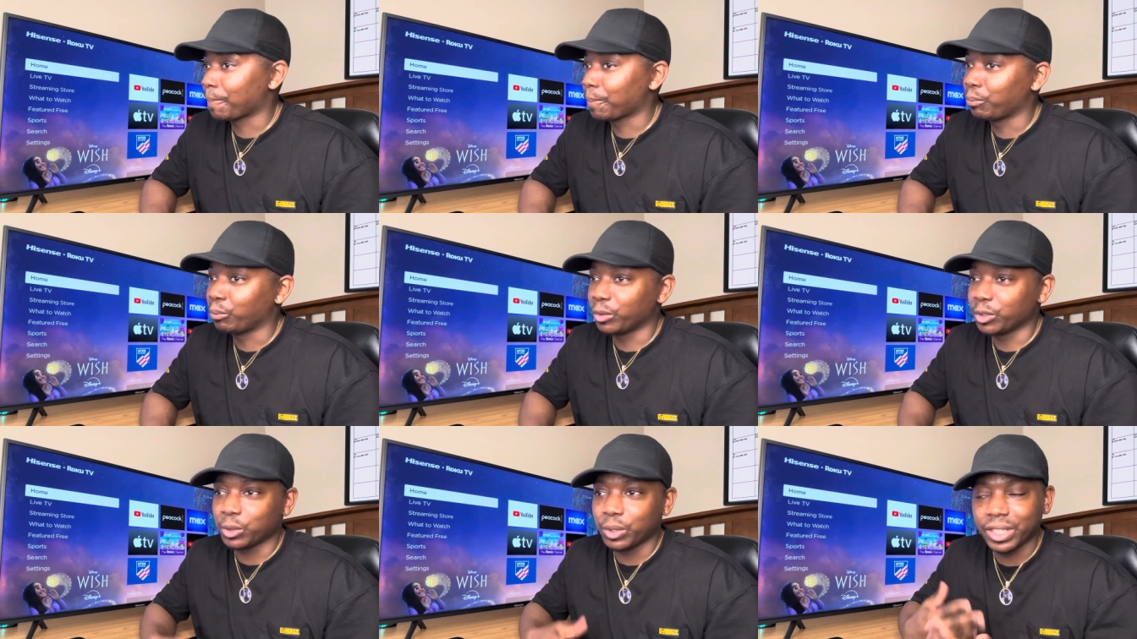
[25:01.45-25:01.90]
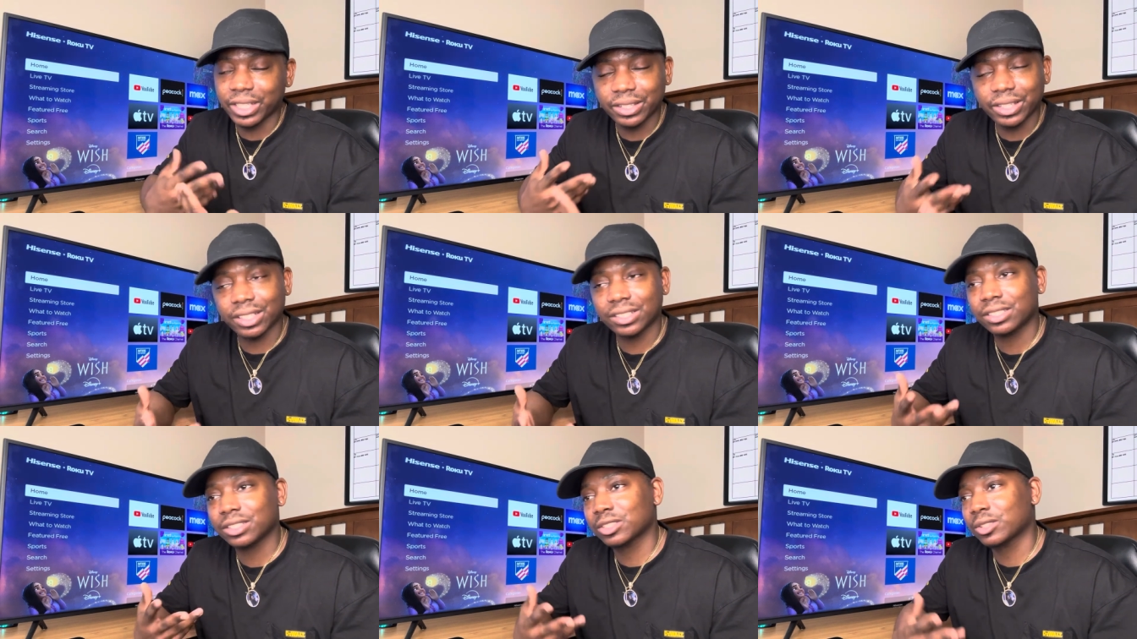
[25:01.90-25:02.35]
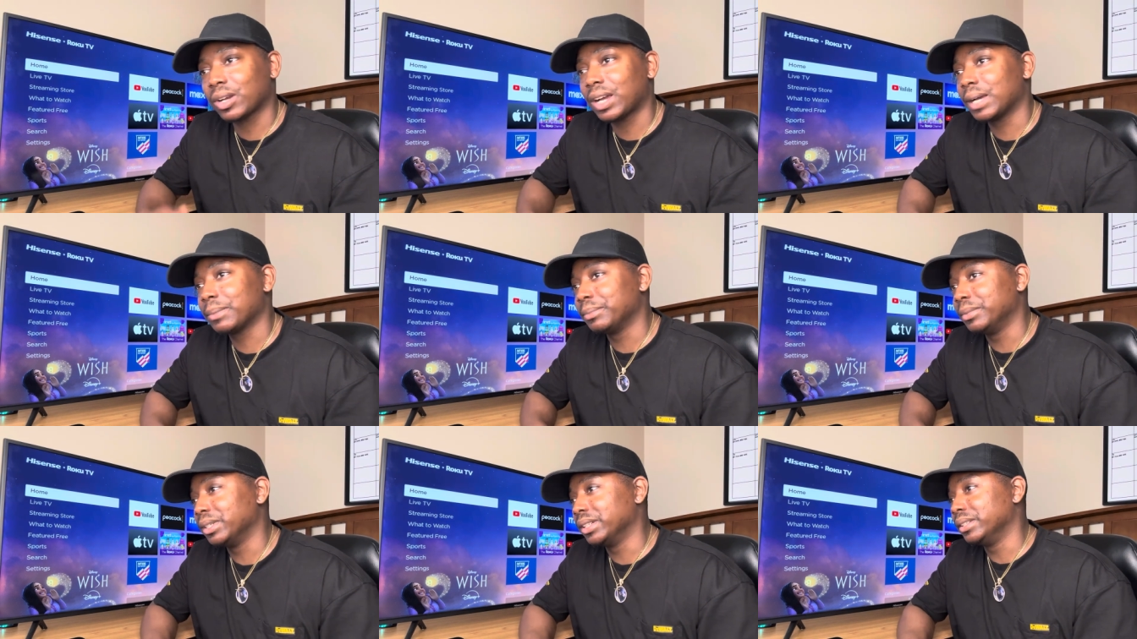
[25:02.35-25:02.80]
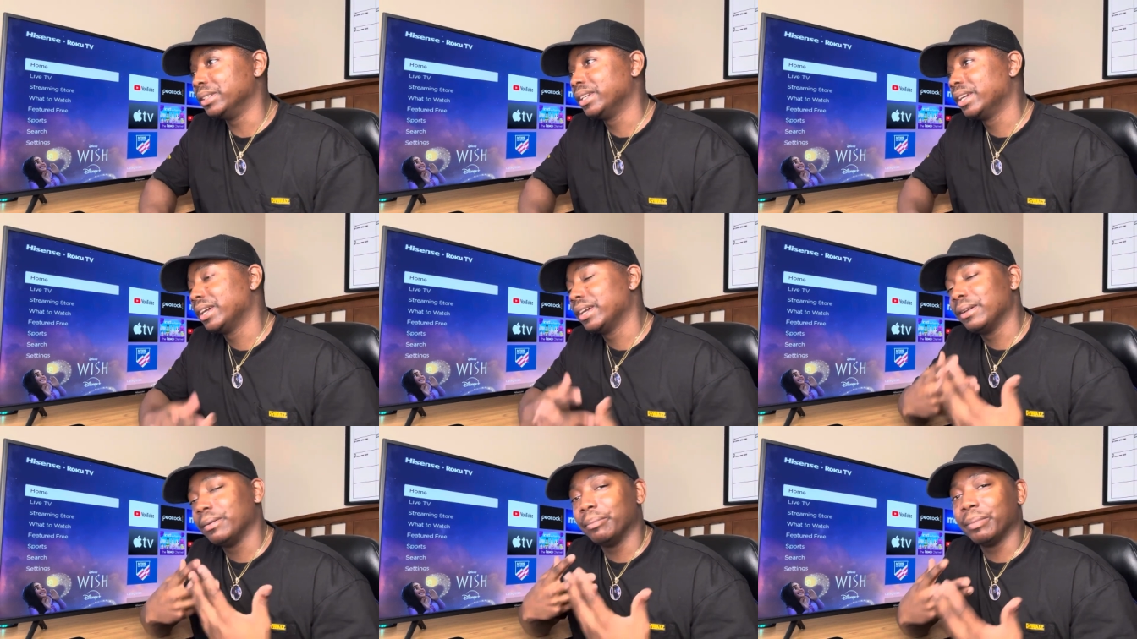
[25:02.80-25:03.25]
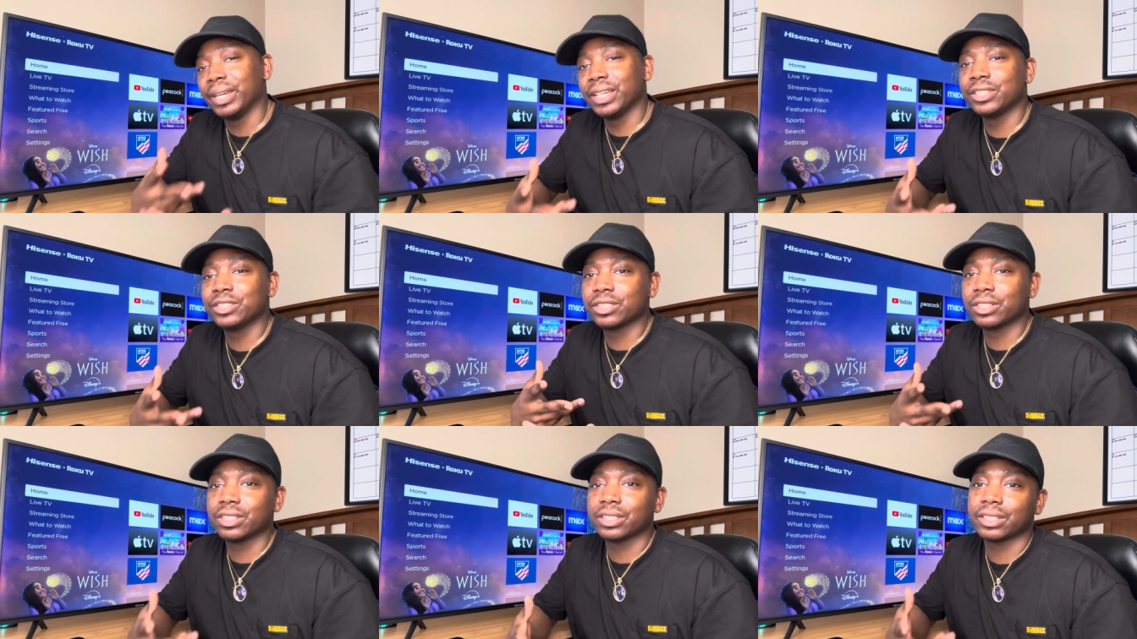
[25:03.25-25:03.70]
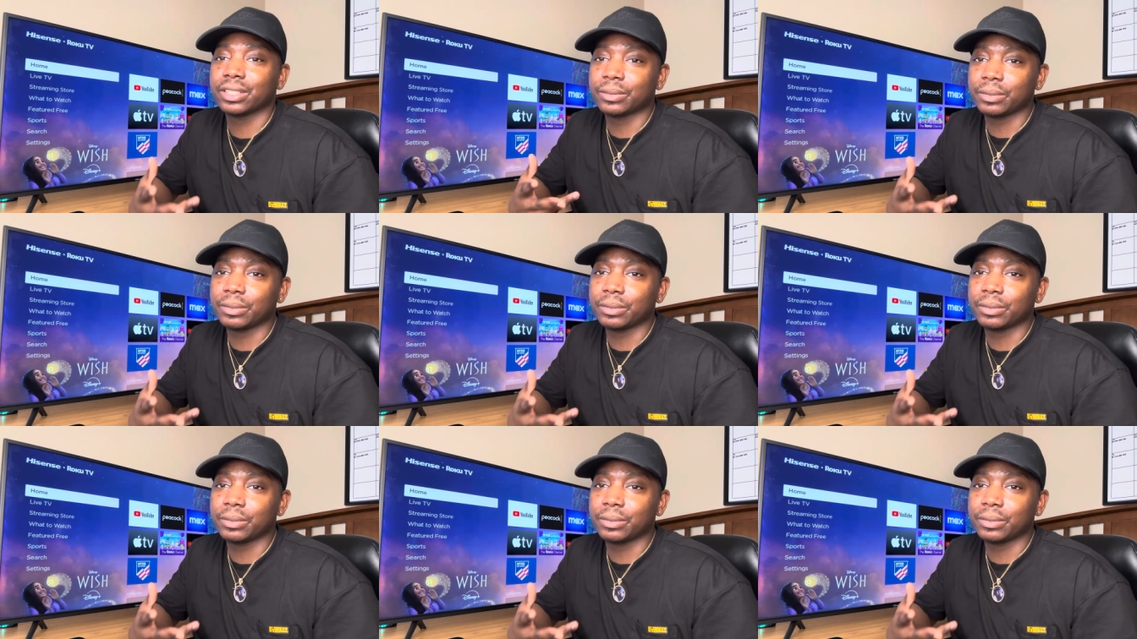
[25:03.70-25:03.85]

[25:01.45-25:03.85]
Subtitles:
When you hit that subscribe button, make sure that the